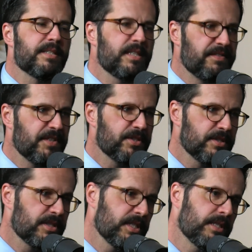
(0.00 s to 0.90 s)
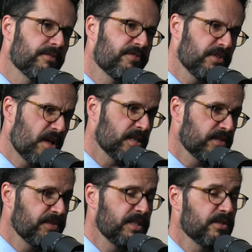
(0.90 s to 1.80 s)
business efficiency
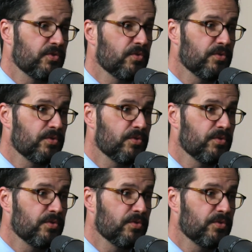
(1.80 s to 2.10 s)
philosophies and